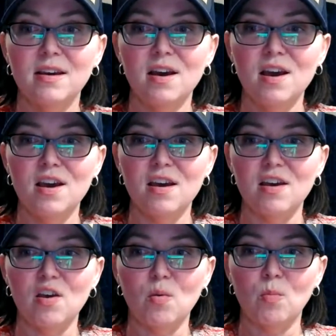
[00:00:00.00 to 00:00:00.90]

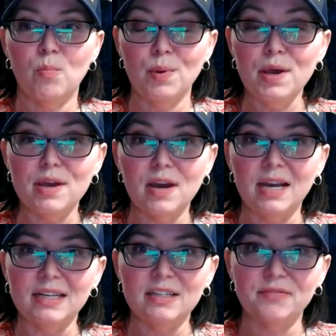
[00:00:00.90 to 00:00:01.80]
But
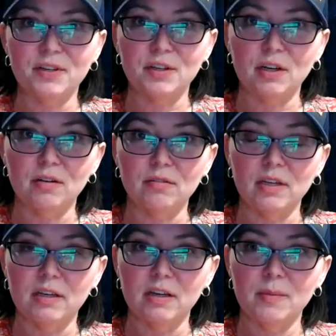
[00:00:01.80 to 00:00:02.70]
I need to figure out
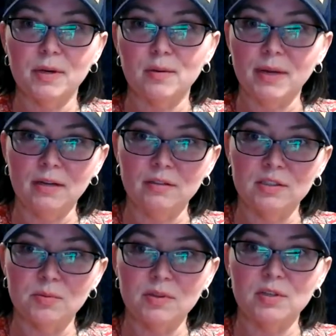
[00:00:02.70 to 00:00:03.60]
like a better
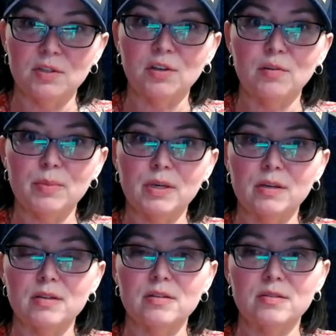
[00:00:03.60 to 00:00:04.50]
balance with it too,
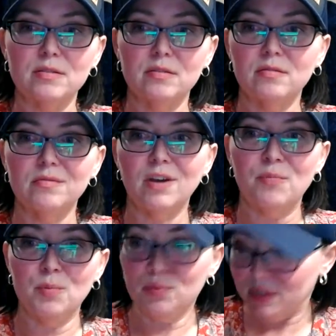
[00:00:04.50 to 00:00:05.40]
because I've
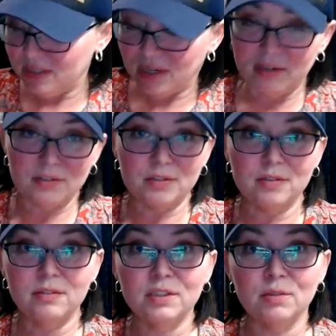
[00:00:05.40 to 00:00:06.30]
been pretty tired.
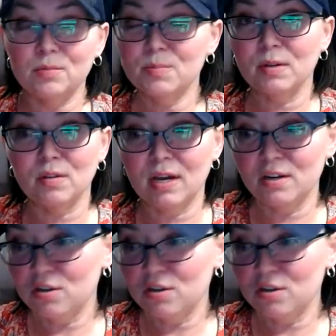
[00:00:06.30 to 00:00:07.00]
Been a lot of